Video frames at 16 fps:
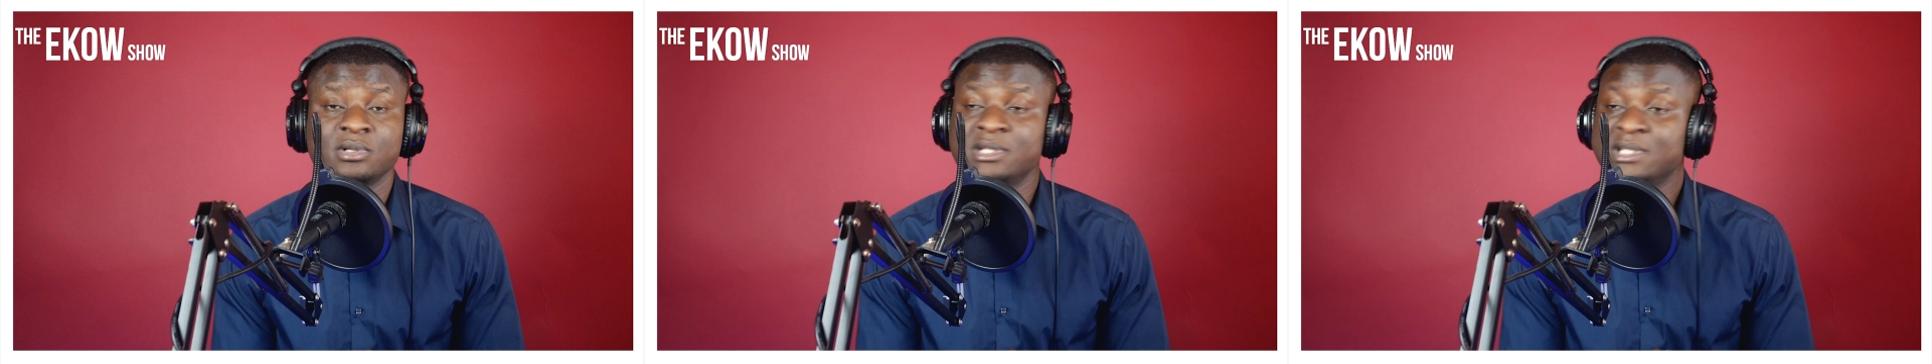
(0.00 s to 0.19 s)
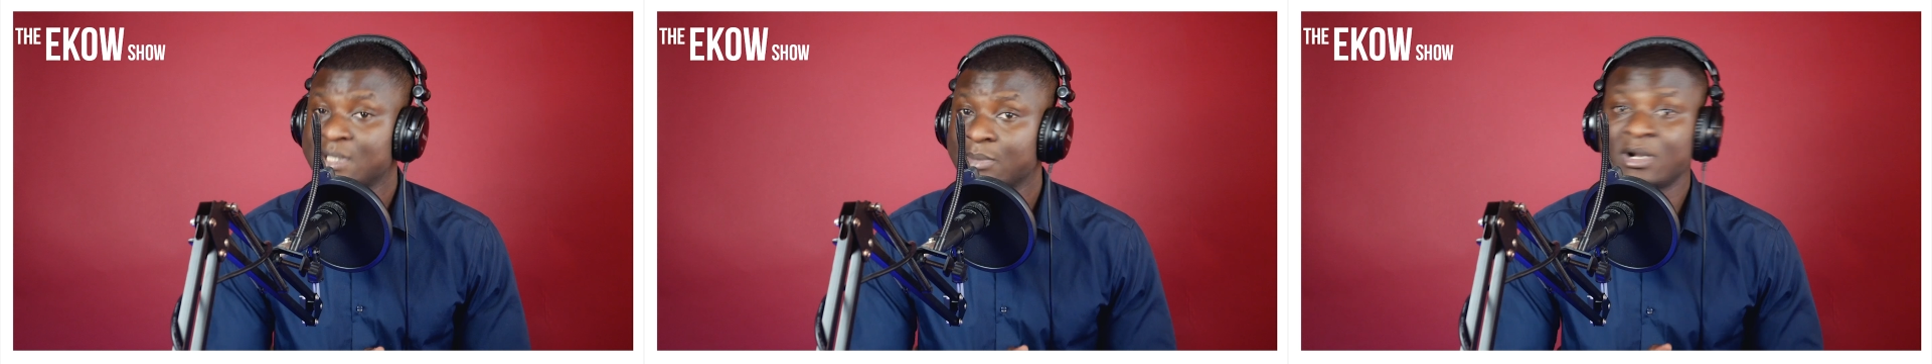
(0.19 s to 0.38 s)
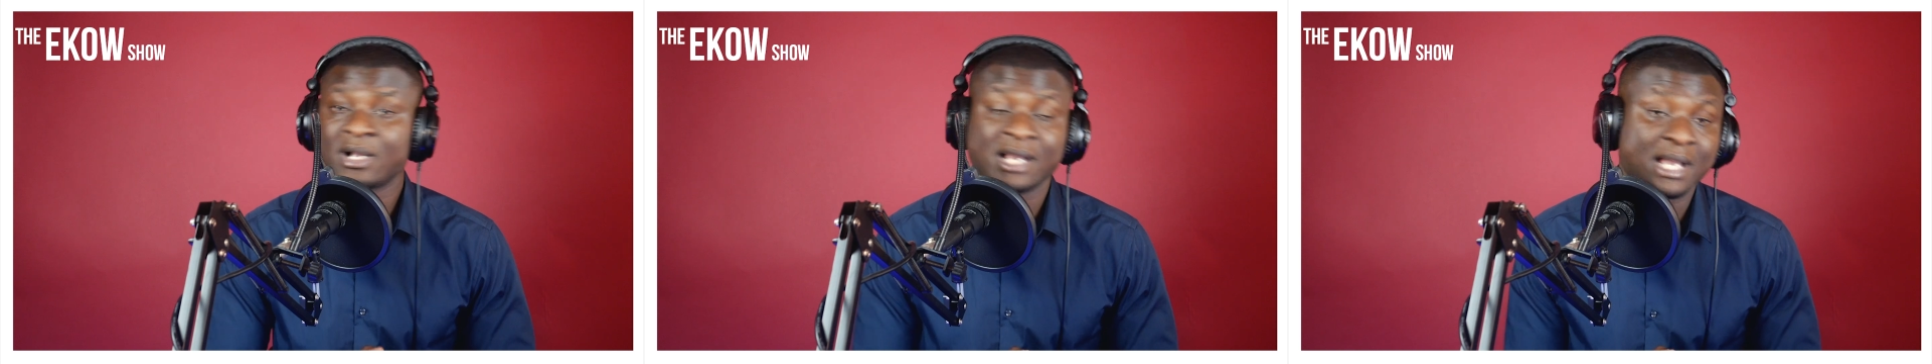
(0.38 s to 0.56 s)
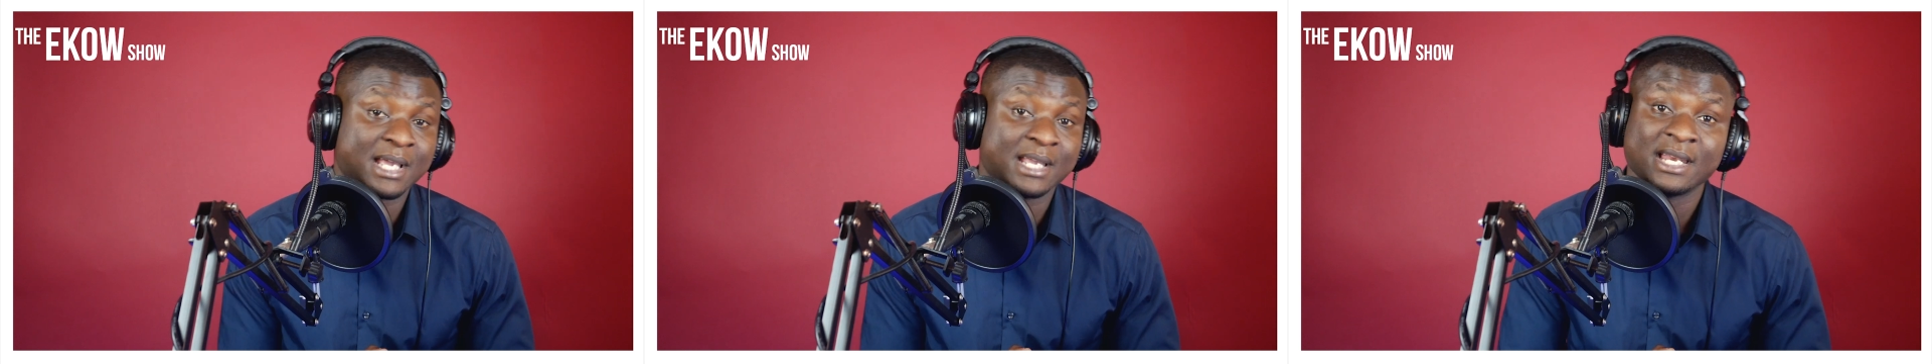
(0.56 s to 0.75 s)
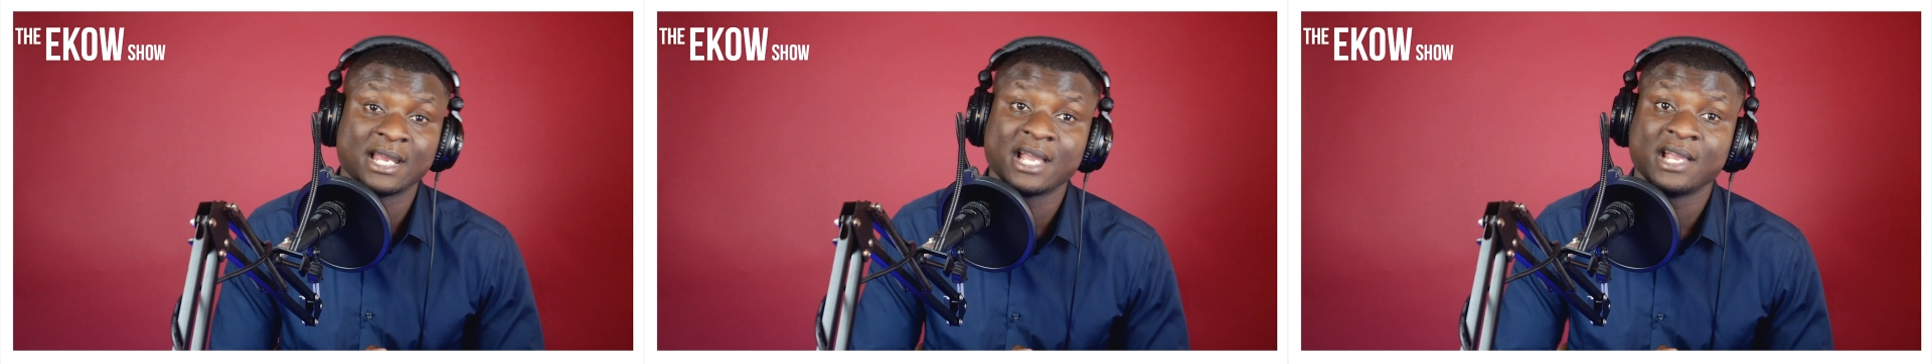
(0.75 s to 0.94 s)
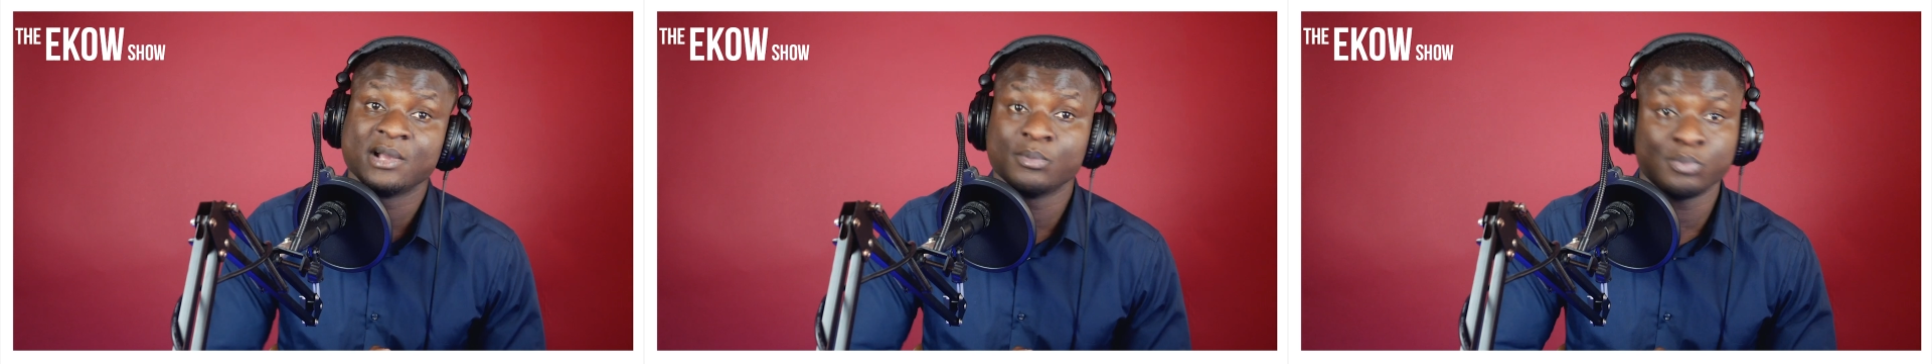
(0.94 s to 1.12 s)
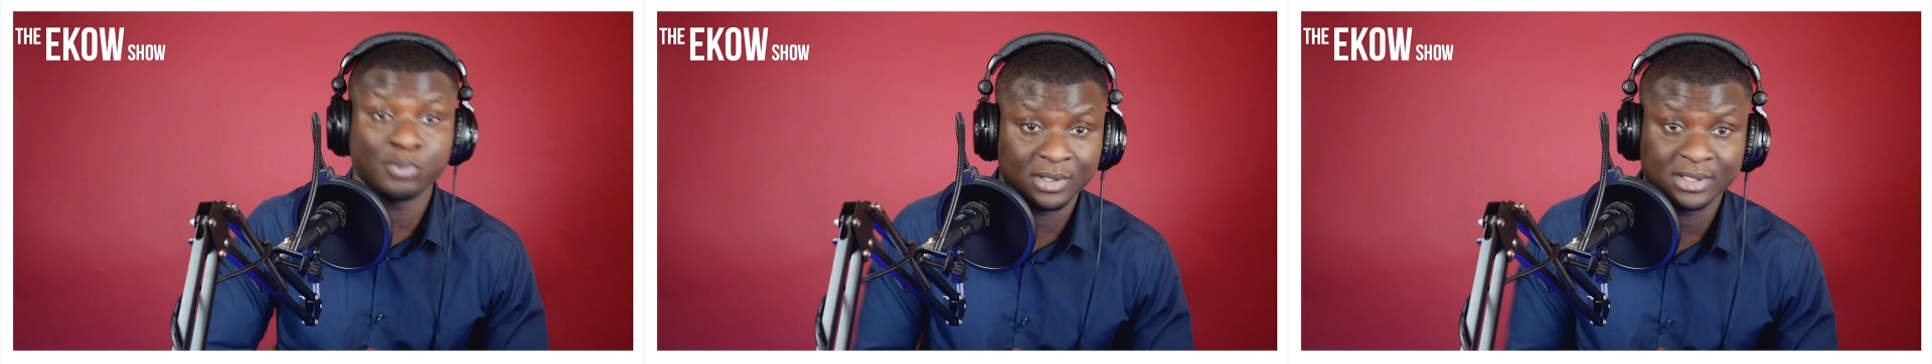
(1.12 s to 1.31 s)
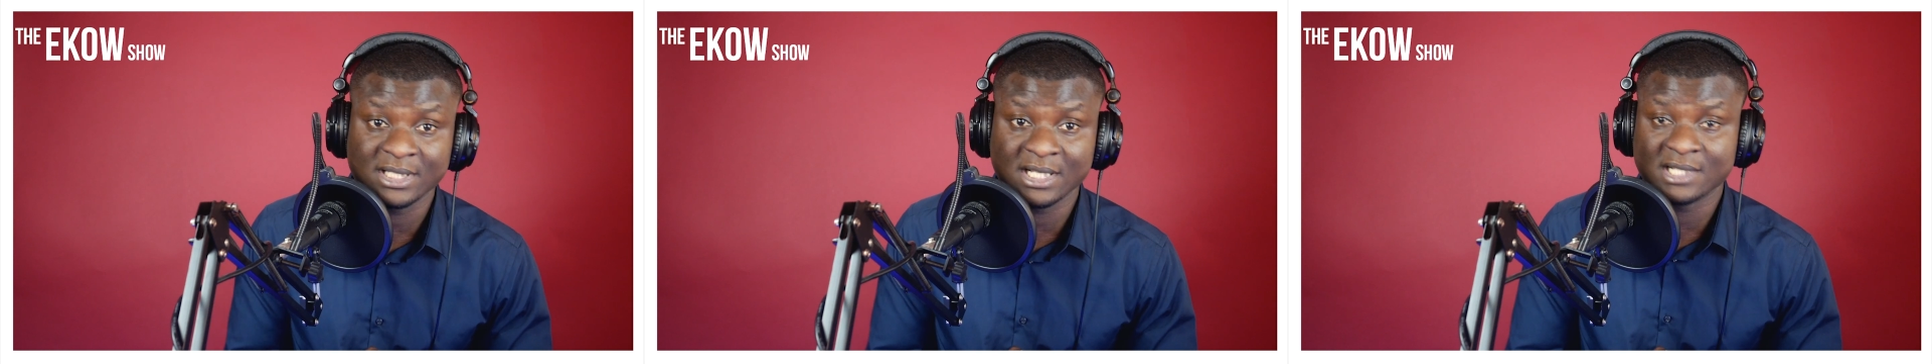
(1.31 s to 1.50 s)
And some are kind of
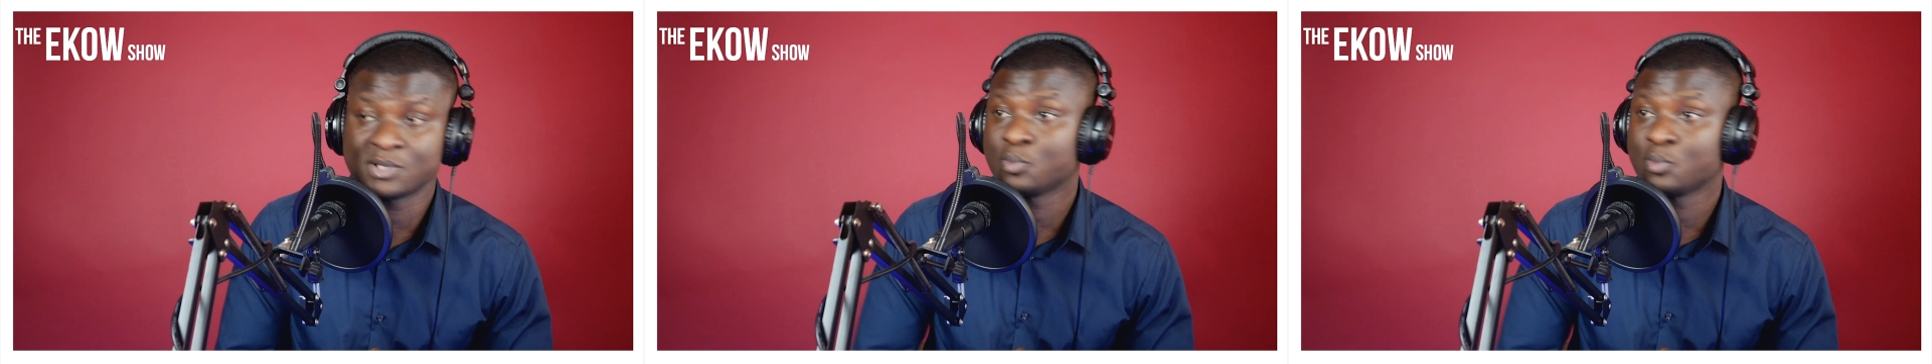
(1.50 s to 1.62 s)
important.